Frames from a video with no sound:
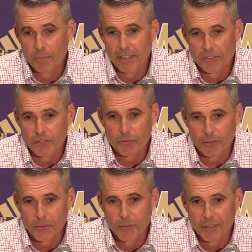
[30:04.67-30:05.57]
I mean, that's just
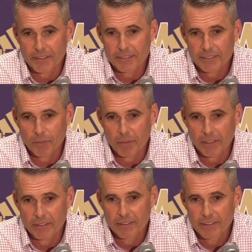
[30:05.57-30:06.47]
recruiting. I
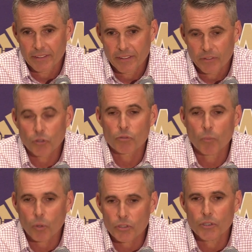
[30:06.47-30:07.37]
mean, there's
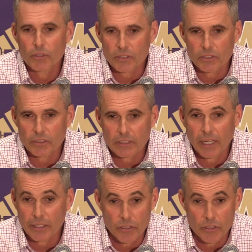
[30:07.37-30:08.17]
more to it than just that.